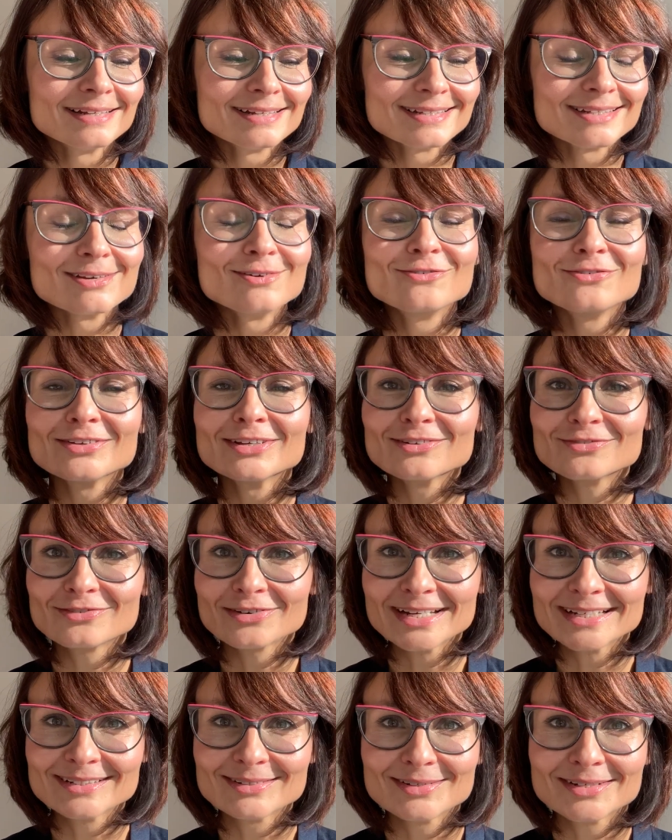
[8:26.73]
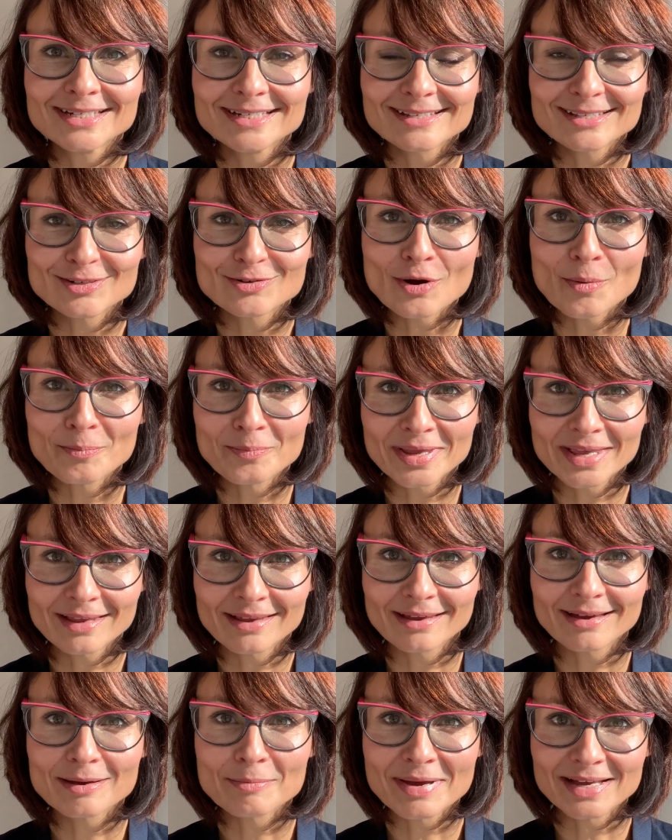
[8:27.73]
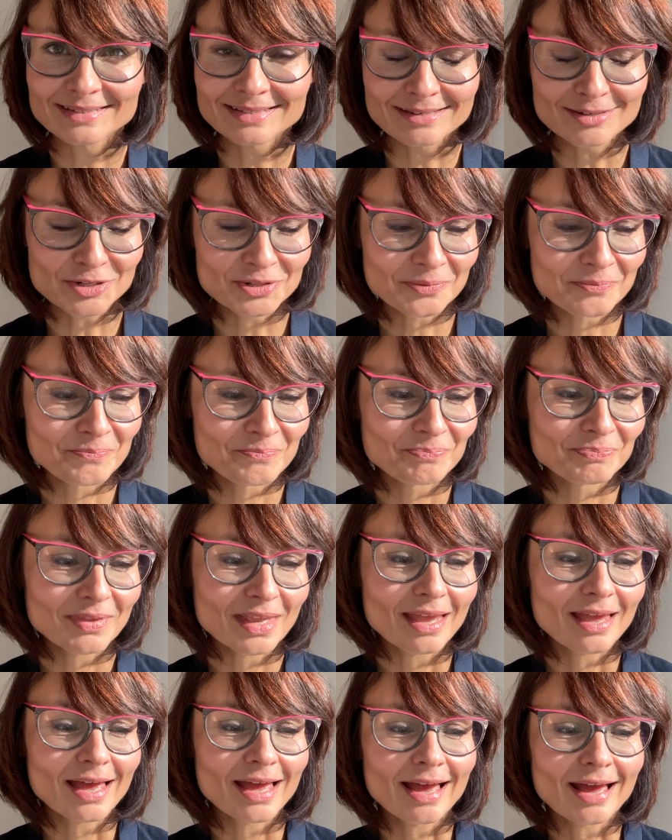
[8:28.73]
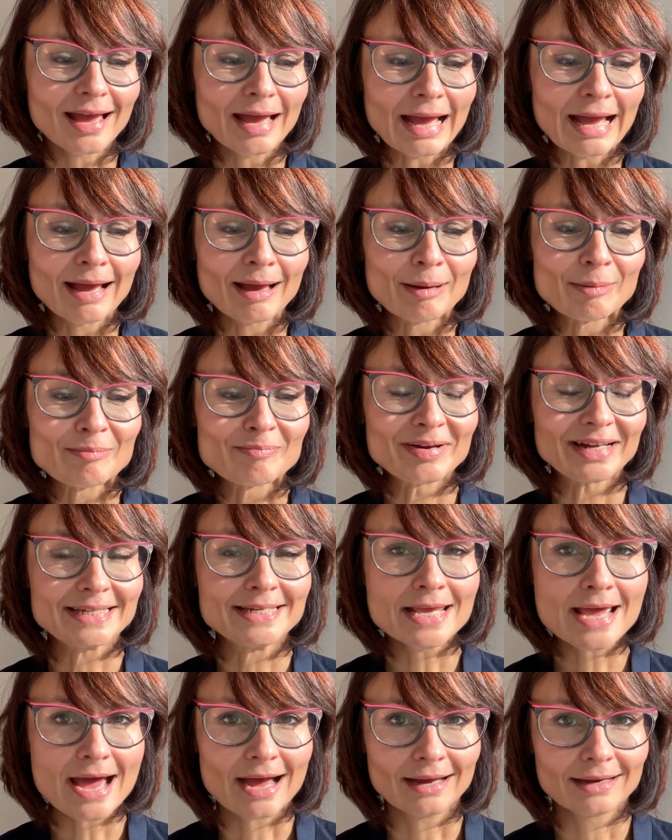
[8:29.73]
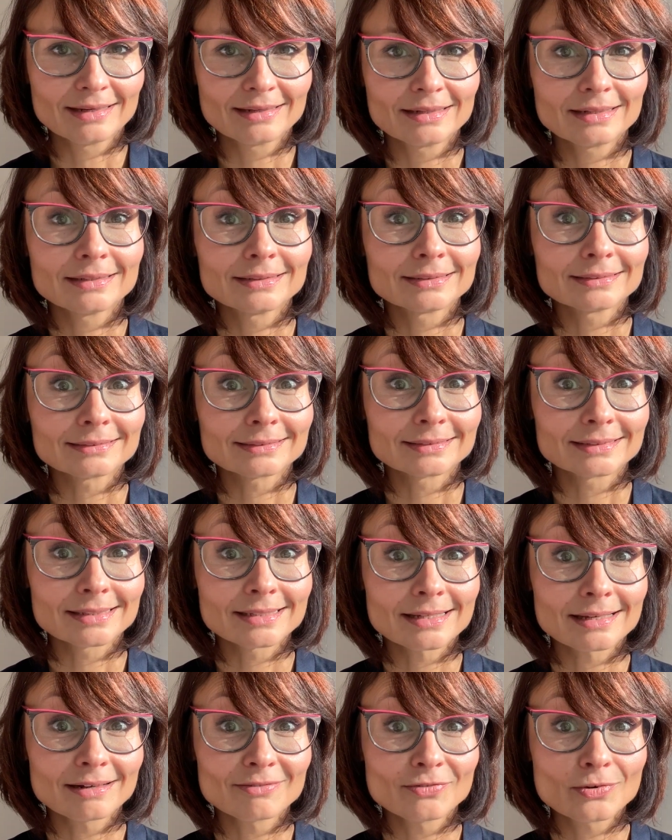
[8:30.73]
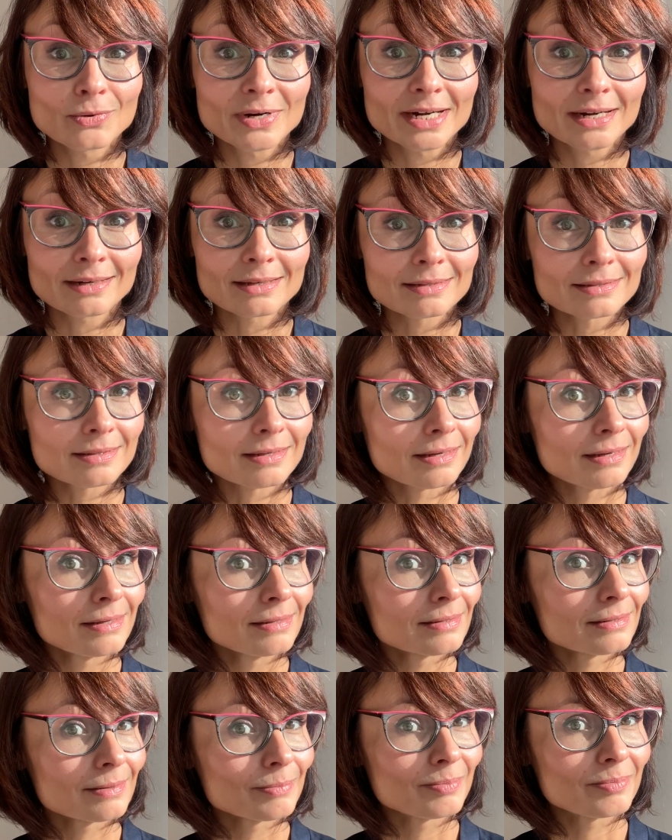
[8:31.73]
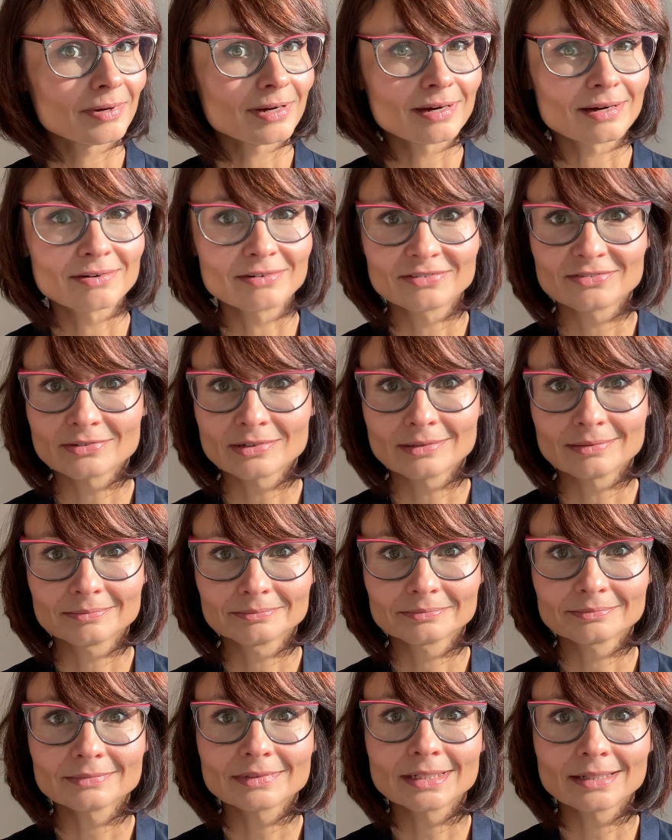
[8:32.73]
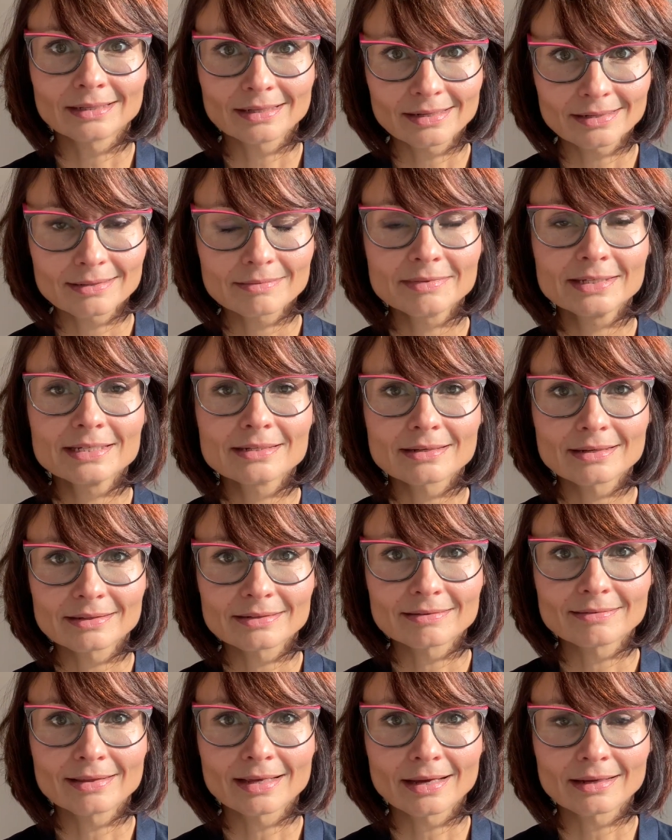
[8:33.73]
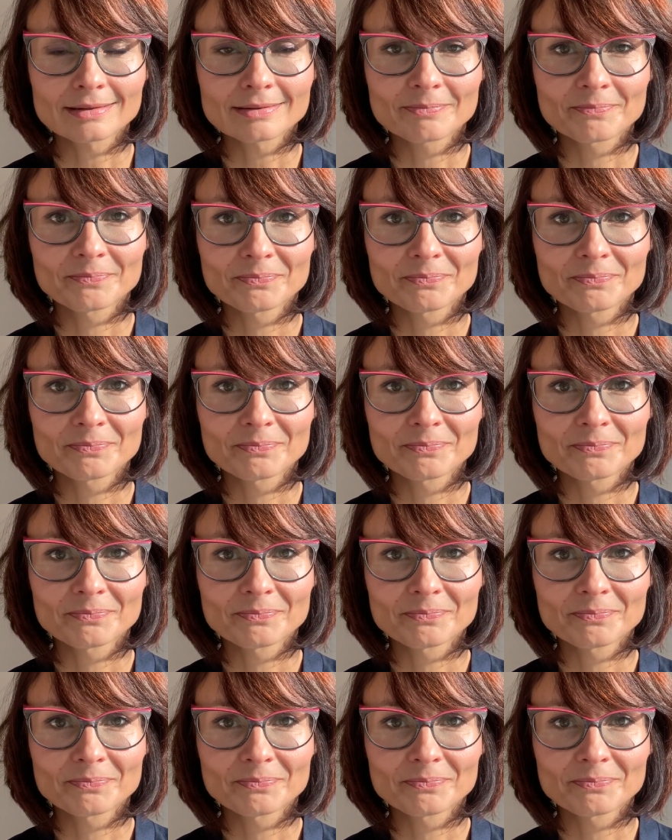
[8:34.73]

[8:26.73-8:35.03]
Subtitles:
feel free to just drop me a message. But yeah, self-awareness is powerful. Let me tell you that.